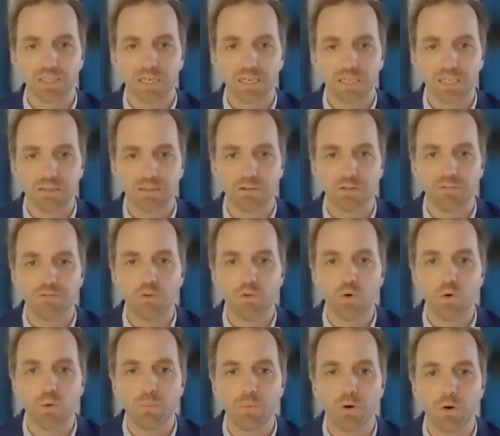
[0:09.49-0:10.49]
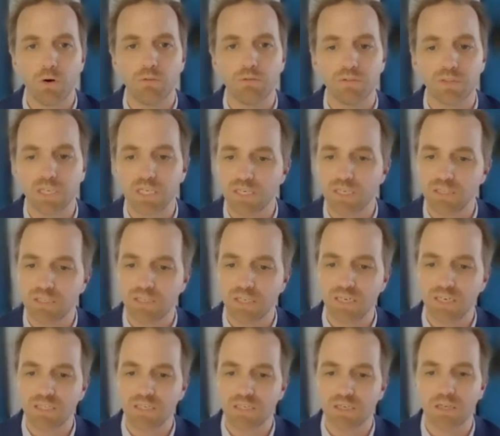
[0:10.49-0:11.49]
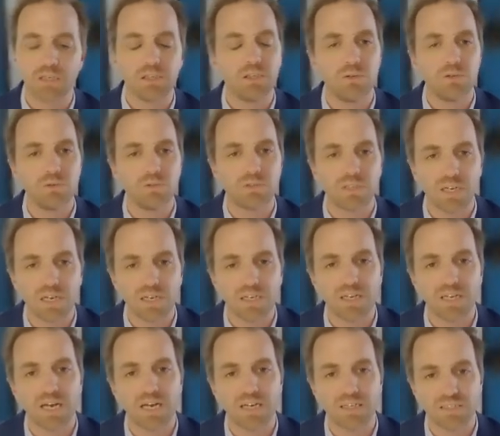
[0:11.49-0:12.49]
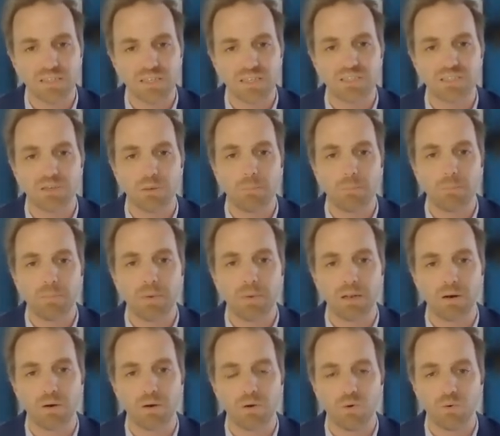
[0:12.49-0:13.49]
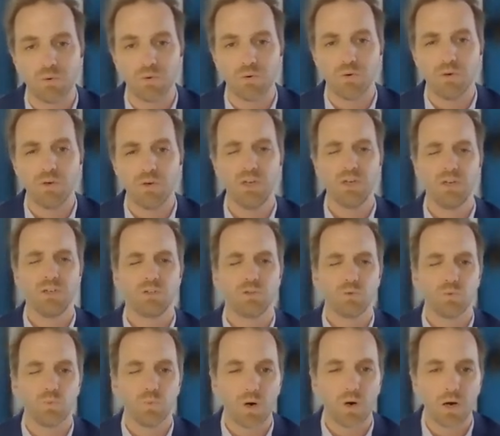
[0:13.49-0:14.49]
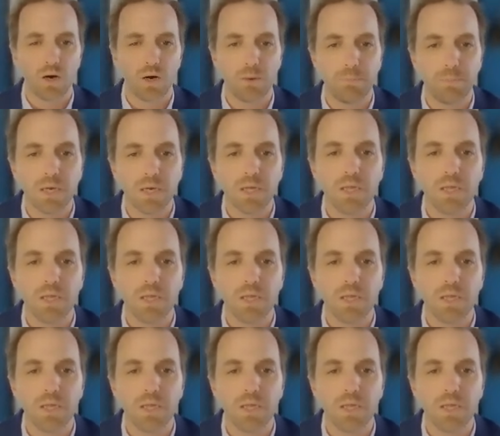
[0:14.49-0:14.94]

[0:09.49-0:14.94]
in the form of the Data Use and Access Bill, or DUAB,